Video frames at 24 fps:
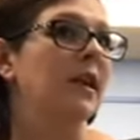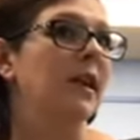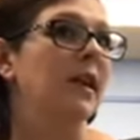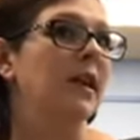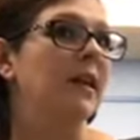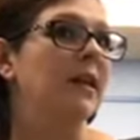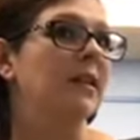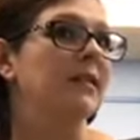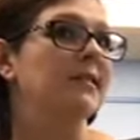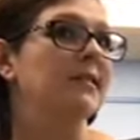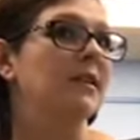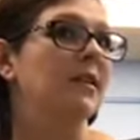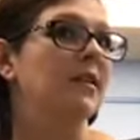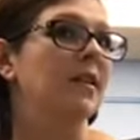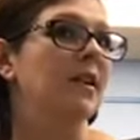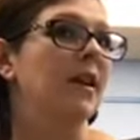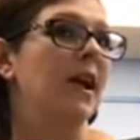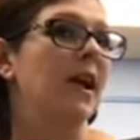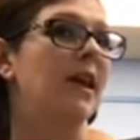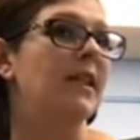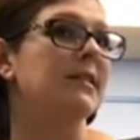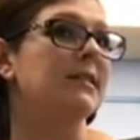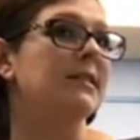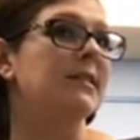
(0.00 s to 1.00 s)
in until your
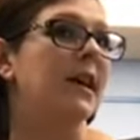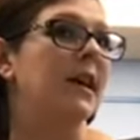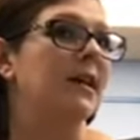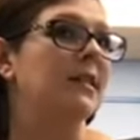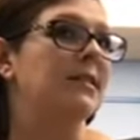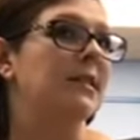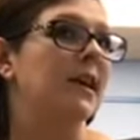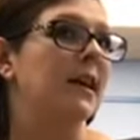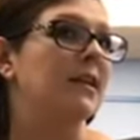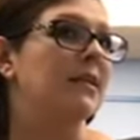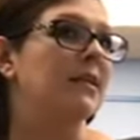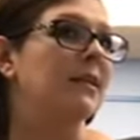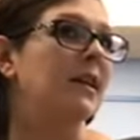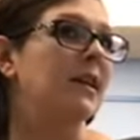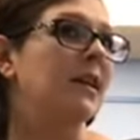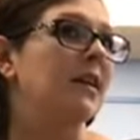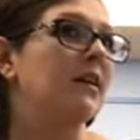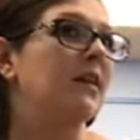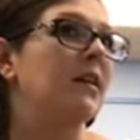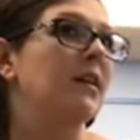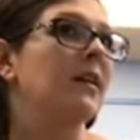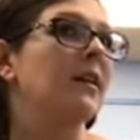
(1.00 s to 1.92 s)
ends get tucked in.